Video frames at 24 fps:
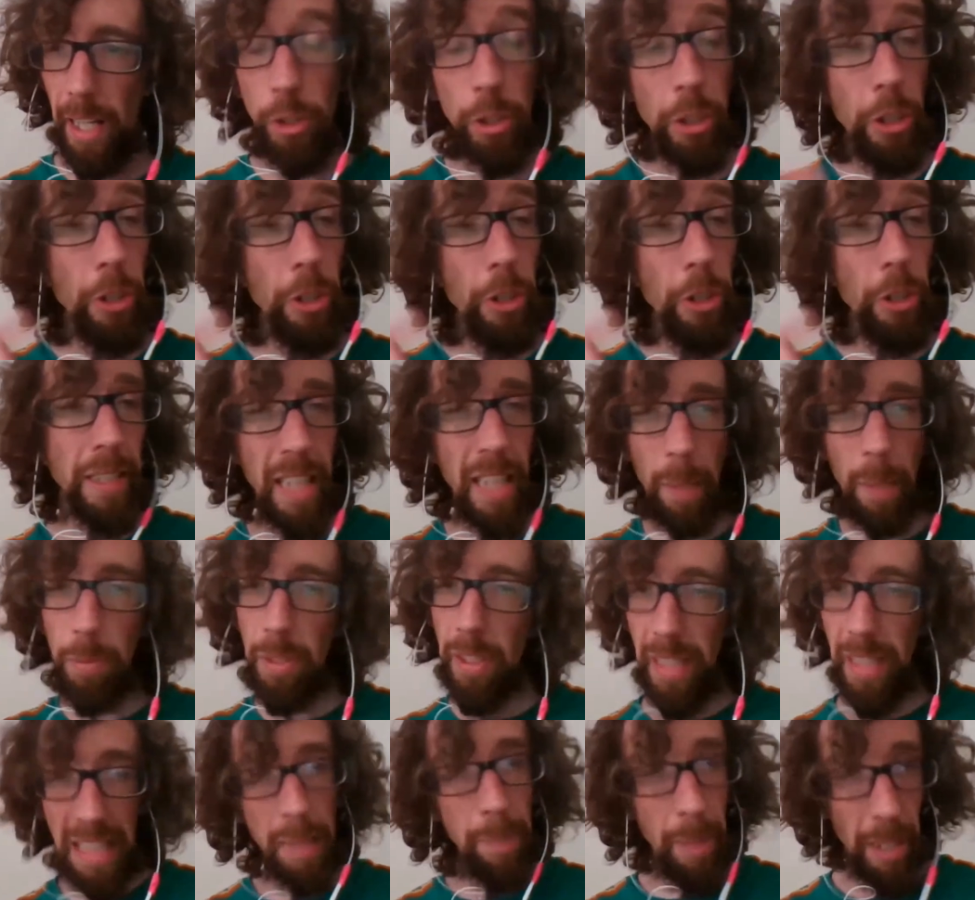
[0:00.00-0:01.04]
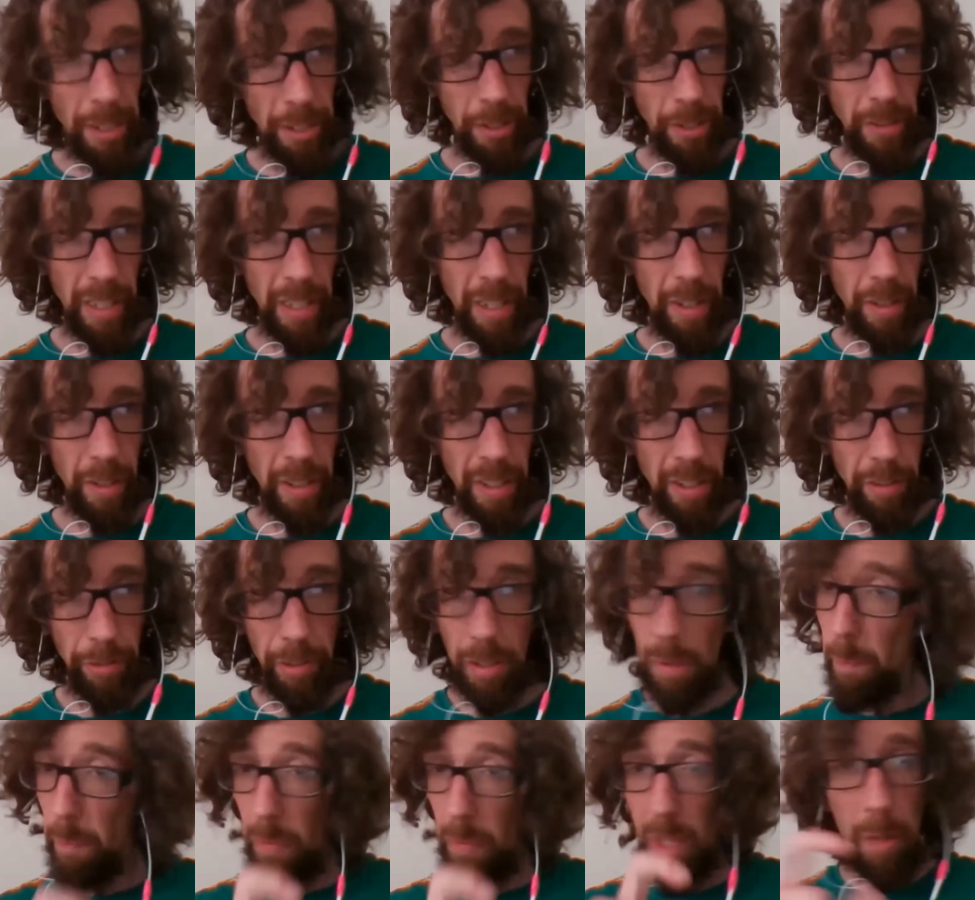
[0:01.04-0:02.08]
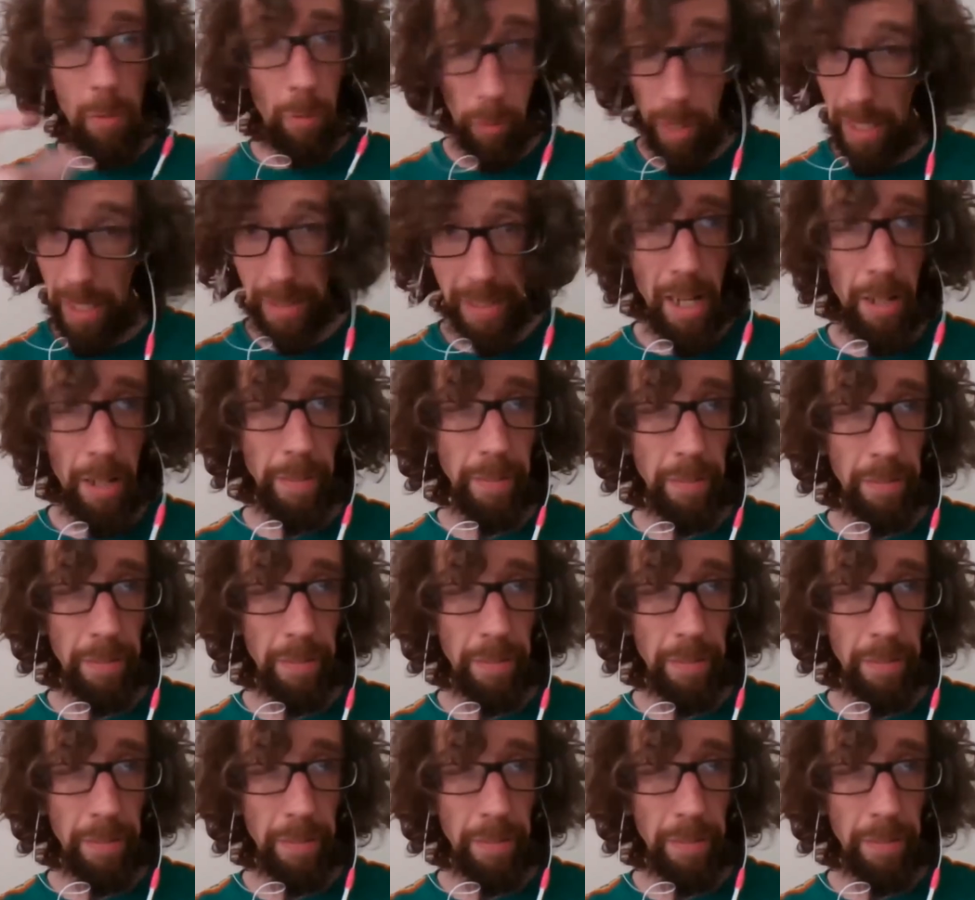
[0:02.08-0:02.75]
So your next steps, think about your narrative, write it down,